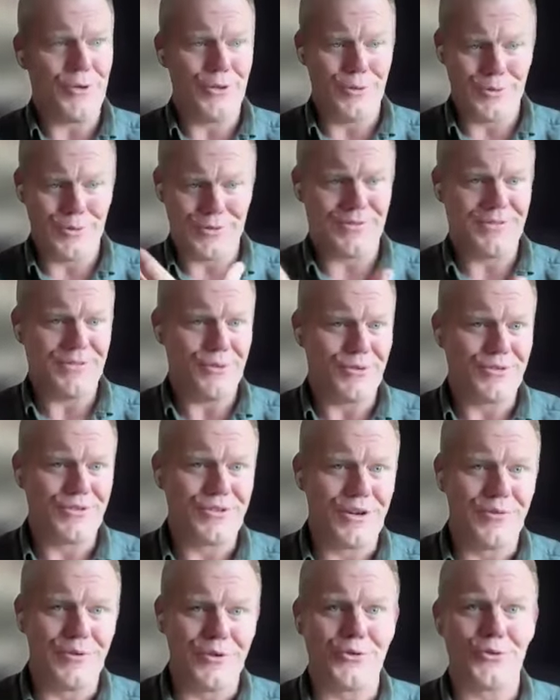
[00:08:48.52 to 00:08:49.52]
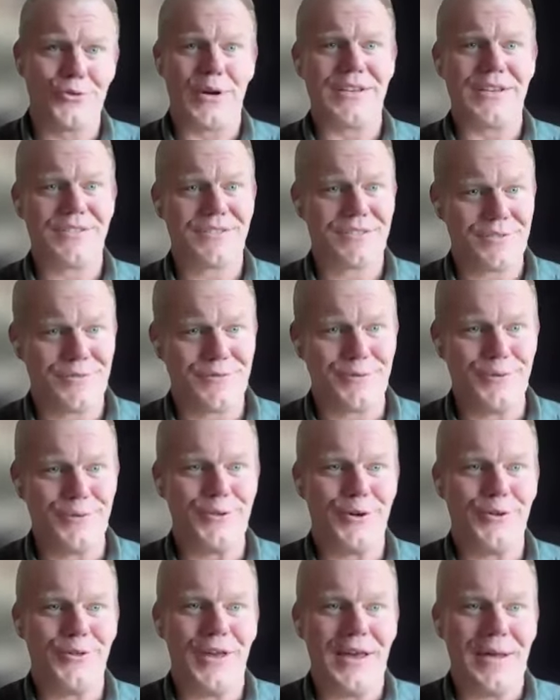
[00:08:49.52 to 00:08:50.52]
girl who was serving drinks
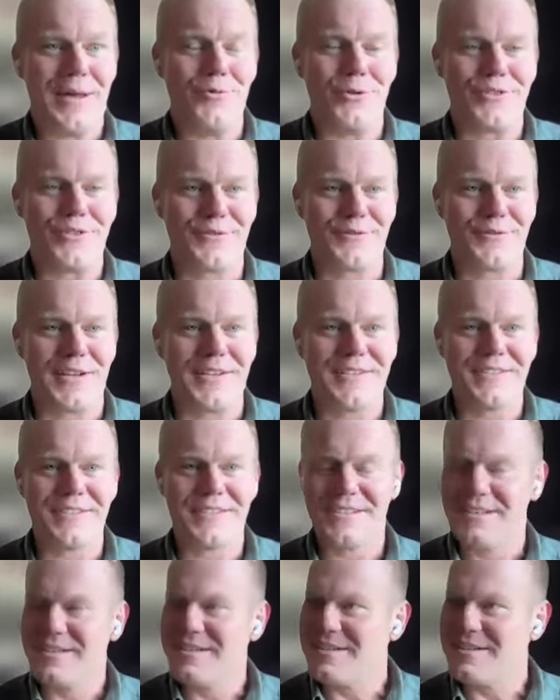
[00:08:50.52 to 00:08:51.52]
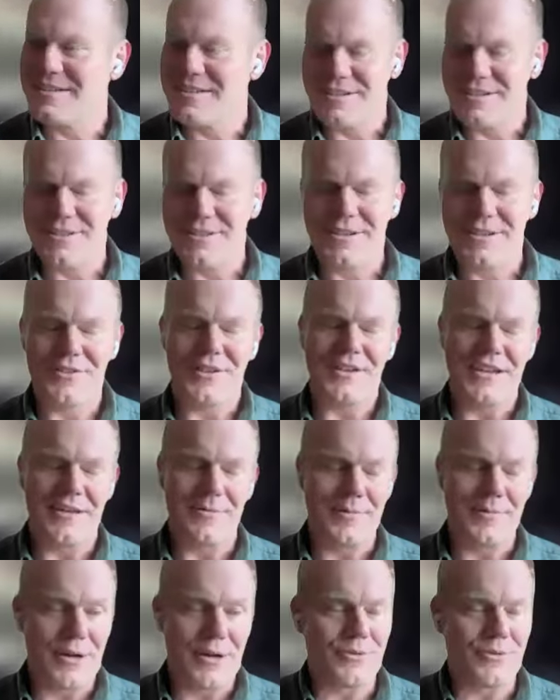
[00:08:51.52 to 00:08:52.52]
and food on the Emirates flight, and
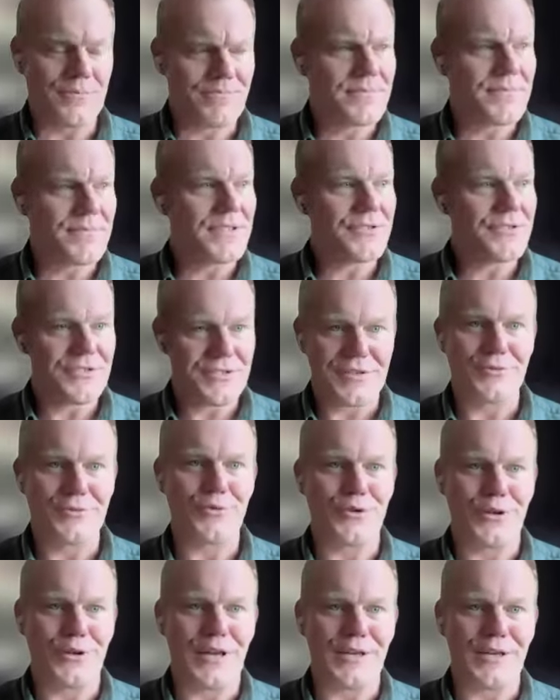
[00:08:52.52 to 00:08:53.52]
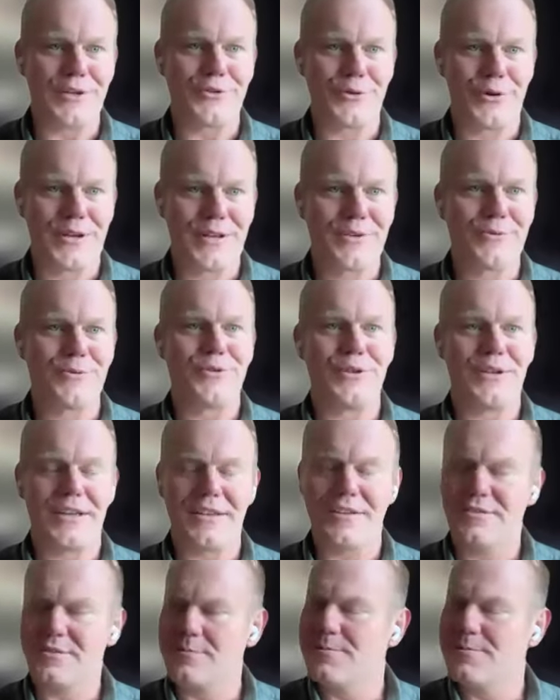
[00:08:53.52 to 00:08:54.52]
they came down and she said, "Would you like a drink?
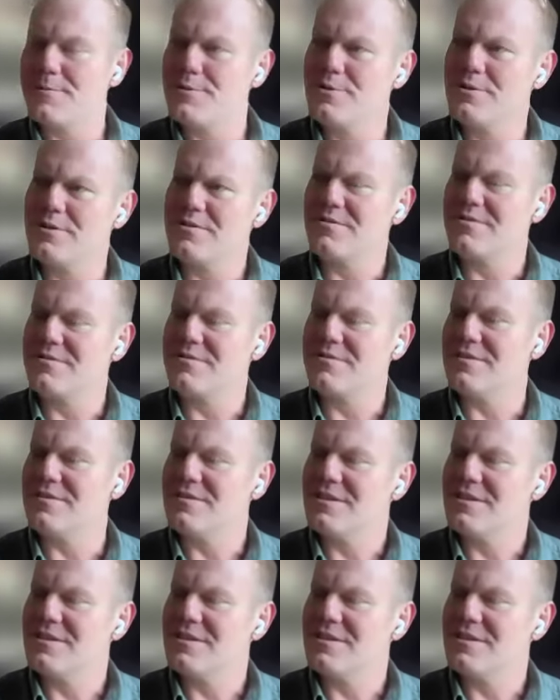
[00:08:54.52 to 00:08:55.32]
Would you like some food?"